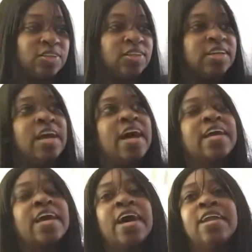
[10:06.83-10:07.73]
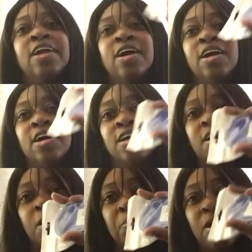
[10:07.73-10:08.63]
thing, I got
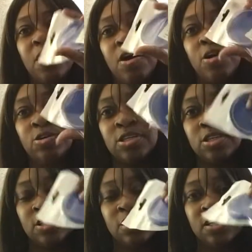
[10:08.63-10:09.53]
cup holder